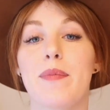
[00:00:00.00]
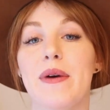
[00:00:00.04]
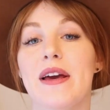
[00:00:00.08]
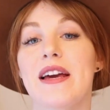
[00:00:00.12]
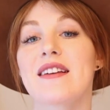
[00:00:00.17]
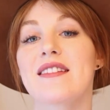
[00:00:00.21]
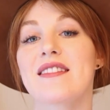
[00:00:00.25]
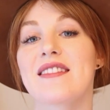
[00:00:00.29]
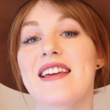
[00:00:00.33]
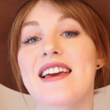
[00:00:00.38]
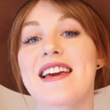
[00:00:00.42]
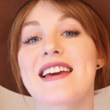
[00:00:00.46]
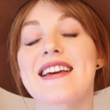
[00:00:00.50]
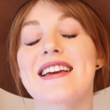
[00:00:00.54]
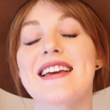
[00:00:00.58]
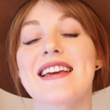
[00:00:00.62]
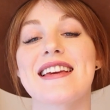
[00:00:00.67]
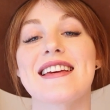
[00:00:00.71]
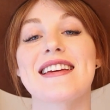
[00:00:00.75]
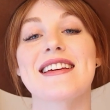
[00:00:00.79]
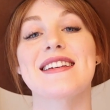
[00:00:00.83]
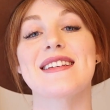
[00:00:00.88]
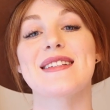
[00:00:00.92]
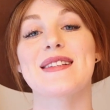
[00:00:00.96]
big thing
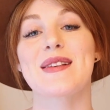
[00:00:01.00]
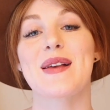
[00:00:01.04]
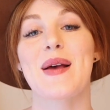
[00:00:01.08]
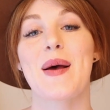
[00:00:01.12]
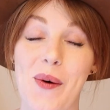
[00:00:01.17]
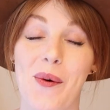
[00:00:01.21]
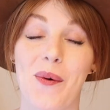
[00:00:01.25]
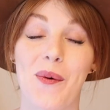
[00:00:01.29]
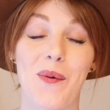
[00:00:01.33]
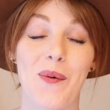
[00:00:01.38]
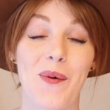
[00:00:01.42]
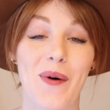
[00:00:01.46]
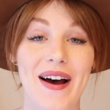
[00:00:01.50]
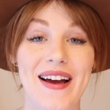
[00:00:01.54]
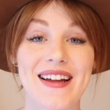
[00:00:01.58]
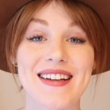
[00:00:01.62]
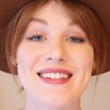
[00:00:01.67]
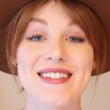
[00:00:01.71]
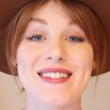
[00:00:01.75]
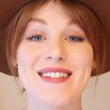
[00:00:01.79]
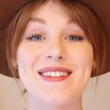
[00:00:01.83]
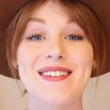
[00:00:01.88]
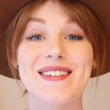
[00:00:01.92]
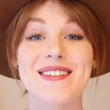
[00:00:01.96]
is,
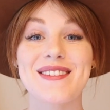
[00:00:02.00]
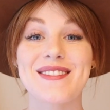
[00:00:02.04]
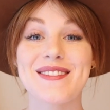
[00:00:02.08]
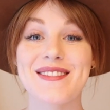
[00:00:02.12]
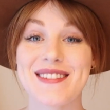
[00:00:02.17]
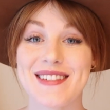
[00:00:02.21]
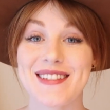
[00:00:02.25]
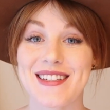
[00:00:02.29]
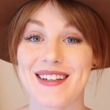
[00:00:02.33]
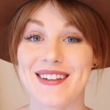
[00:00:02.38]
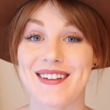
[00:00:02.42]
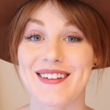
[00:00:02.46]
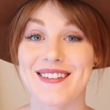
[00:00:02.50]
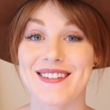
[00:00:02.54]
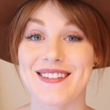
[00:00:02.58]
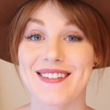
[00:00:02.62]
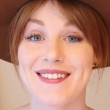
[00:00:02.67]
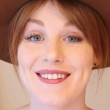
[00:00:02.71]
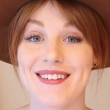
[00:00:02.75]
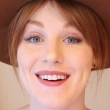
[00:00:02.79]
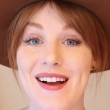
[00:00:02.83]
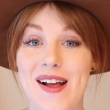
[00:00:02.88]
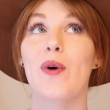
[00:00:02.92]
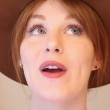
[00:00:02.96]
what do you
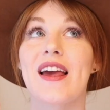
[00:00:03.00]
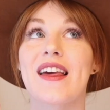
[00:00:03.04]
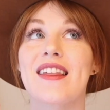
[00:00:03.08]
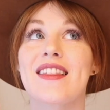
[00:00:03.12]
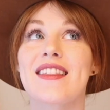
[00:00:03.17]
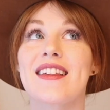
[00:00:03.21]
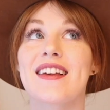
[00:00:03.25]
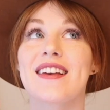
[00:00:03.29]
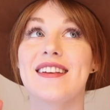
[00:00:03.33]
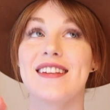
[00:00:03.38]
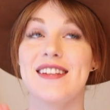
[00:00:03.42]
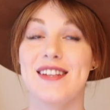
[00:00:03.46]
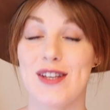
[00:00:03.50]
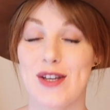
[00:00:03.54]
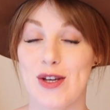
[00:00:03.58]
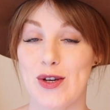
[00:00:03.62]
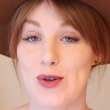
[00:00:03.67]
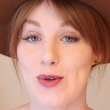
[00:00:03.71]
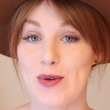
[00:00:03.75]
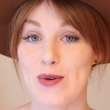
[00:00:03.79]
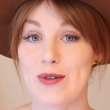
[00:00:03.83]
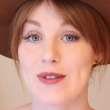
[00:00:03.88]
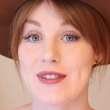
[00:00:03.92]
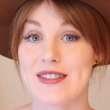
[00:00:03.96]
do with
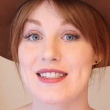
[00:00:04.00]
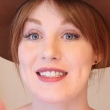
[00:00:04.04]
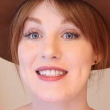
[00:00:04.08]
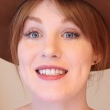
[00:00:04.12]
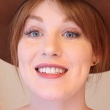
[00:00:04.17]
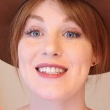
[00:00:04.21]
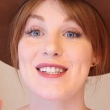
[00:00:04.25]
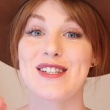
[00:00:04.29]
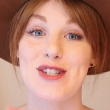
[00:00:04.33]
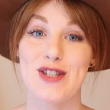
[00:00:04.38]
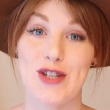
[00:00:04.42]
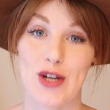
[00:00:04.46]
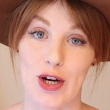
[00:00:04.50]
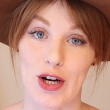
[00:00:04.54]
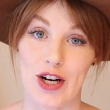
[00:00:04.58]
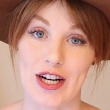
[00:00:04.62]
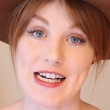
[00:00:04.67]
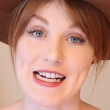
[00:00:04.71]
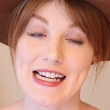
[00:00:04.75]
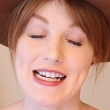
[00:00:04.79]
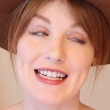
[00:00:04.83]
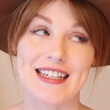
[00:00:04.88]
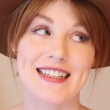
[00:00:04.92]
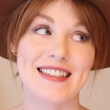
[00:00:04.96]
used,
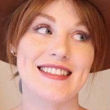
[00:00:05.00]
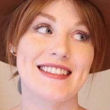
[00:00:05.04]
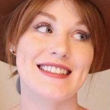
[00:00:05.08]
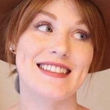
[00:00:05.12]
dirty